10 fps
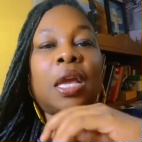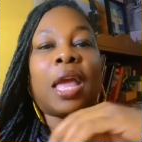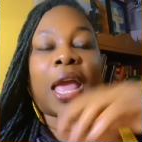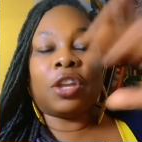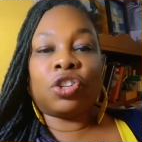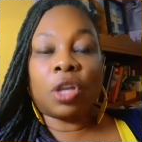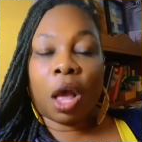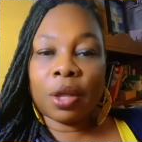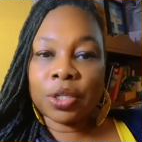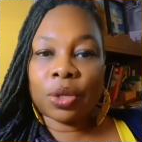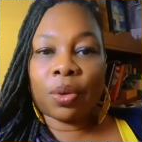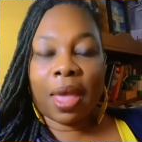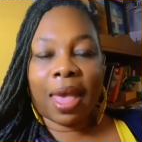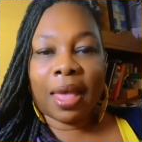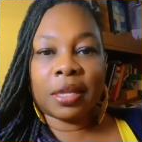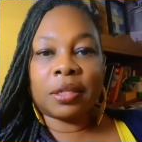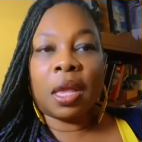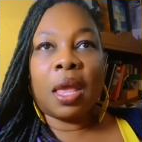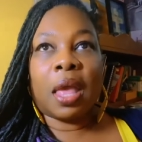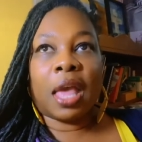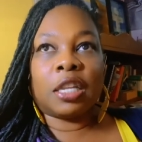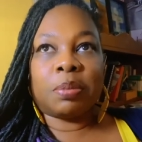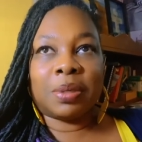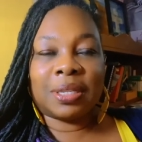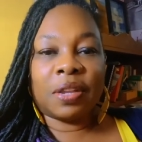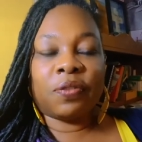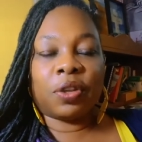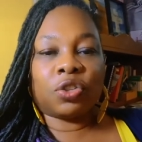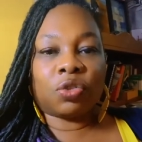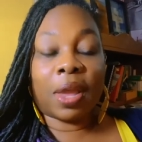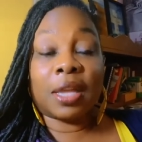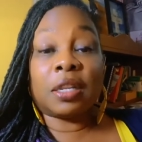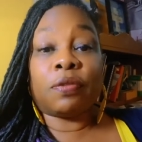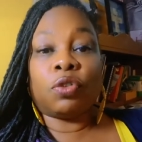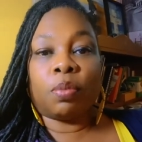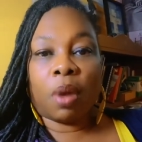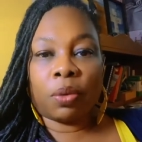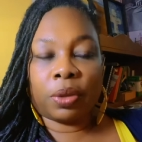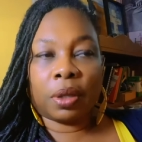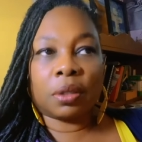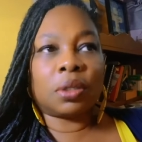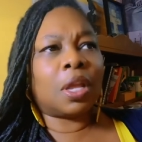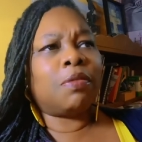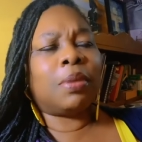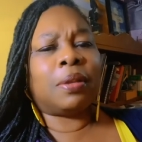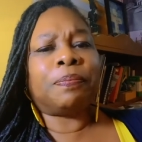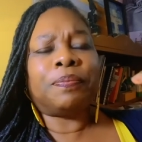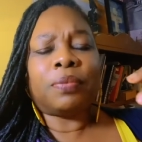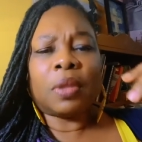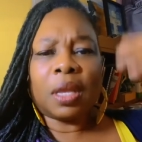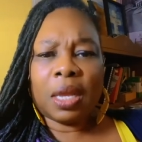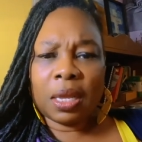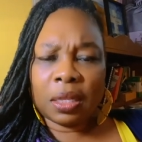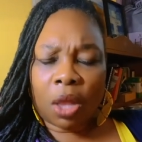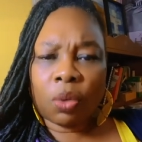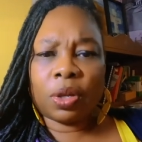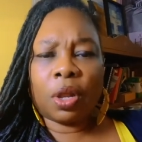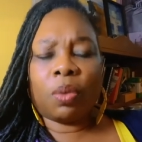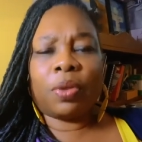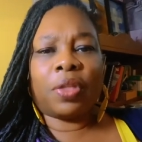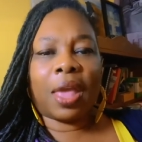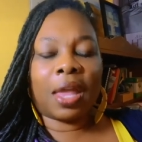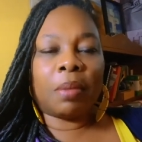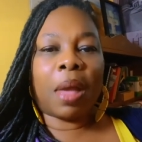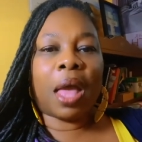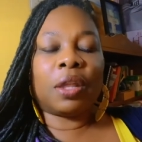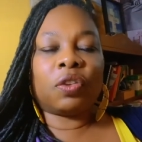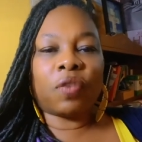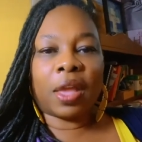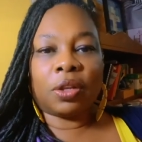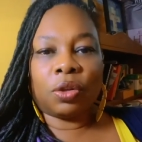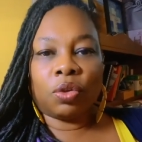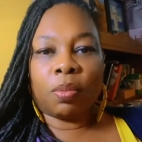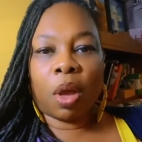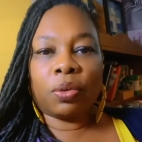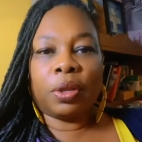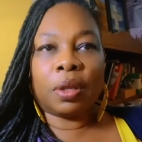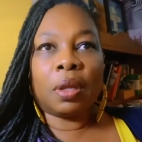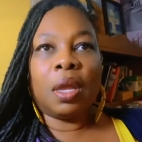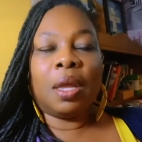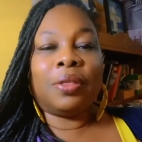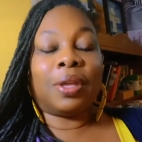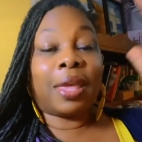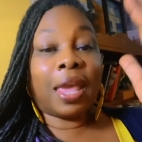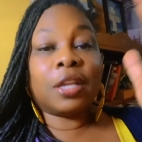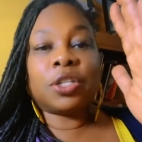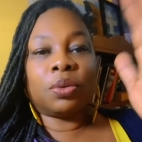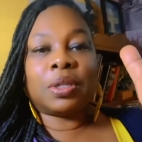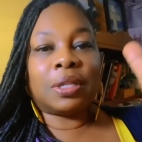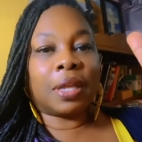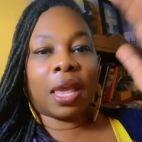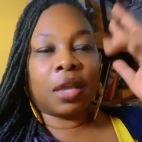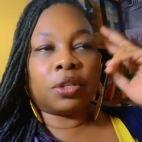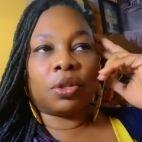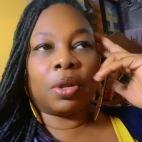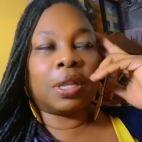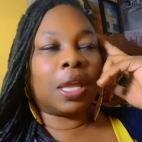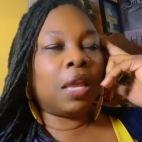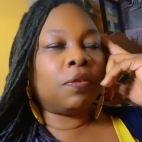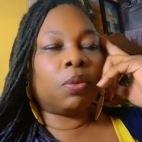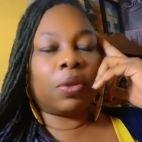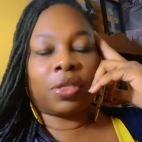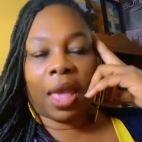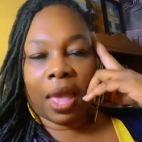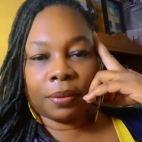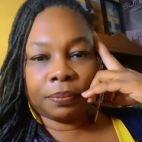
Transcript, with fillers: and she also has a specific strand of pneumonia. So they've been loading her with the antibiotics, fighting the pneumonia the cancer is the cancer, and even with that,